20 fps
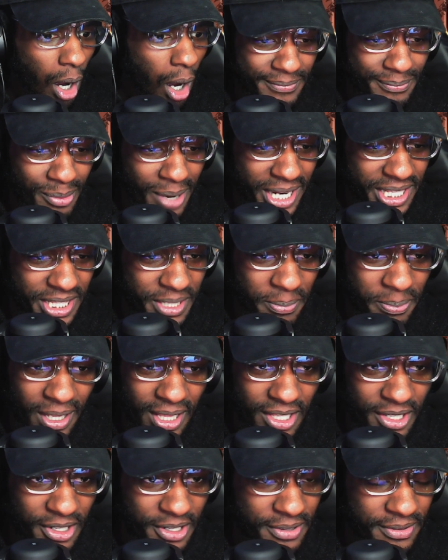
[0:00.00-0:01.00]
Break the
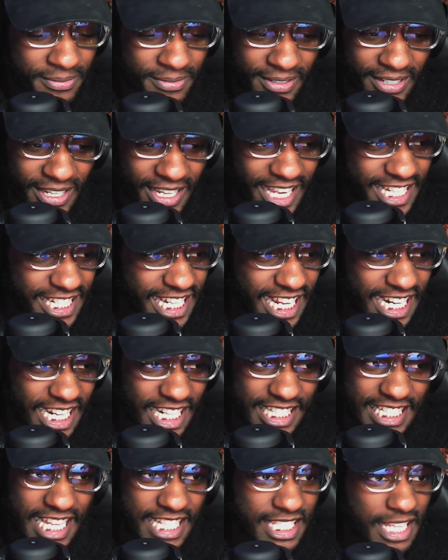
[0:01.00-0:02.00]
pillar. And then
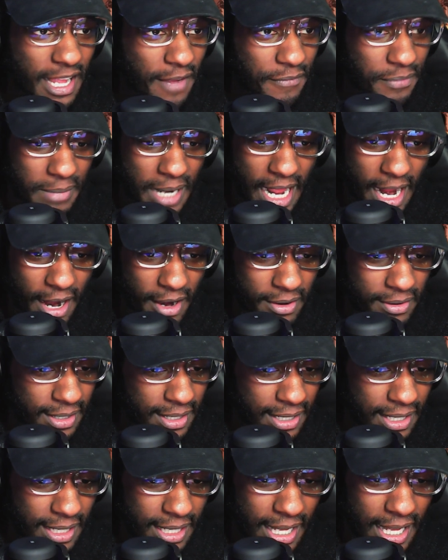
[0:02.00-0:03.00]
it's, it's up from there.
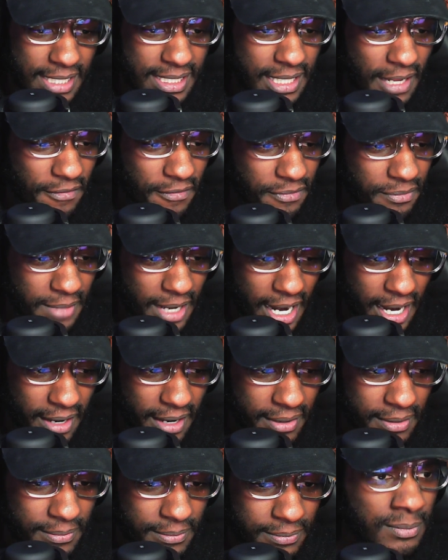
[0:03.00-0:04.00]
It's up from there.
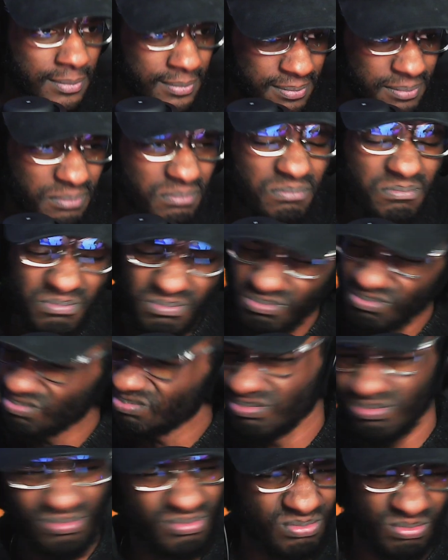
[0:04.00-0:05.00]

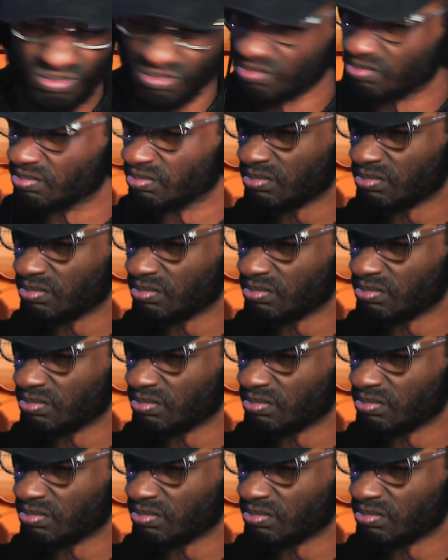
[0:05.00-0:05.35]
Mm.